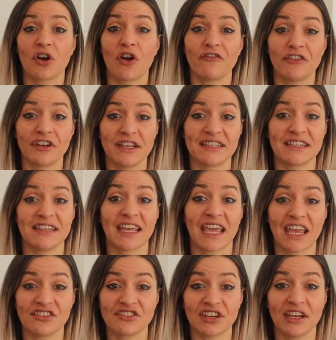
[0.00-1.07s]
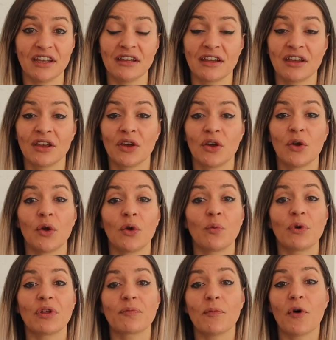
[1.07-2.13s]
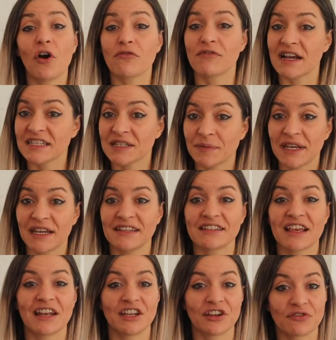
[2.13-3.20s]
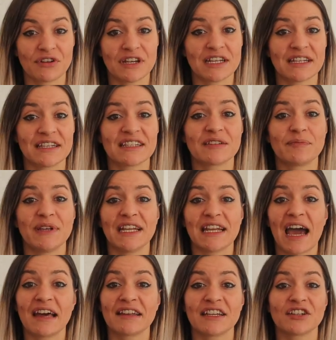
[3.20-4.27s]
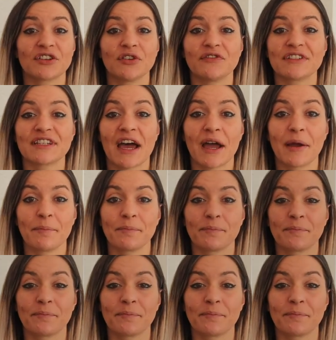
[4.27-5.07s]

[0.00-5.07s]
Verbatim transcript: confidence in the kitchen, with more recipes and ingredients being added over time.